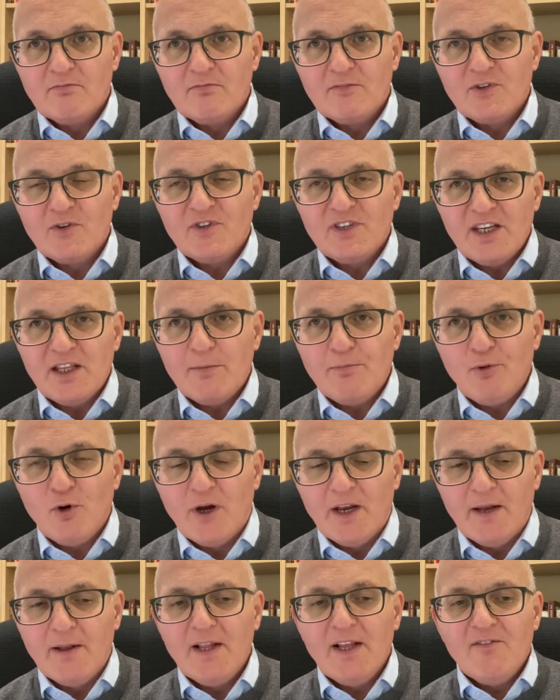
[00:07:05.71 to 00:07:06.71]
So you see the
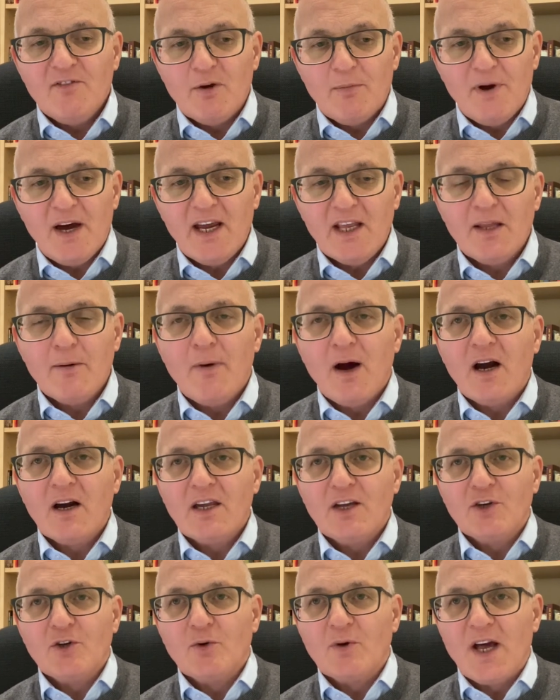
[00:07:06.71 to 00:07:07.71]
point. If you buy it in the
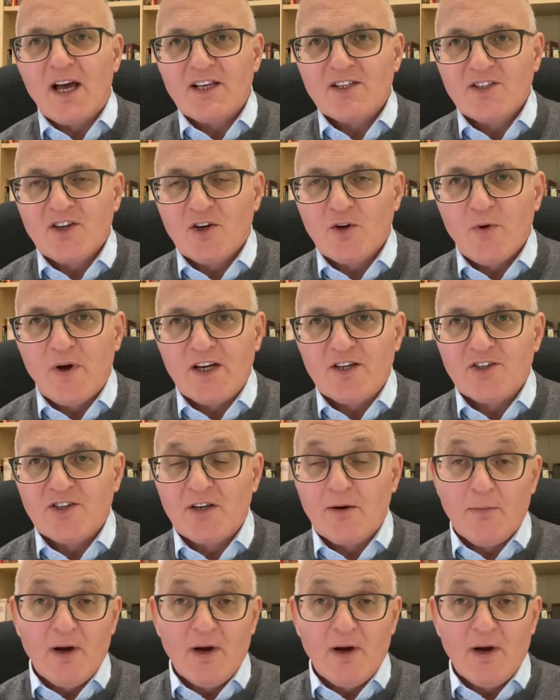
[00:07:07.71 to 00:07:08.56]
market, don't ask a question.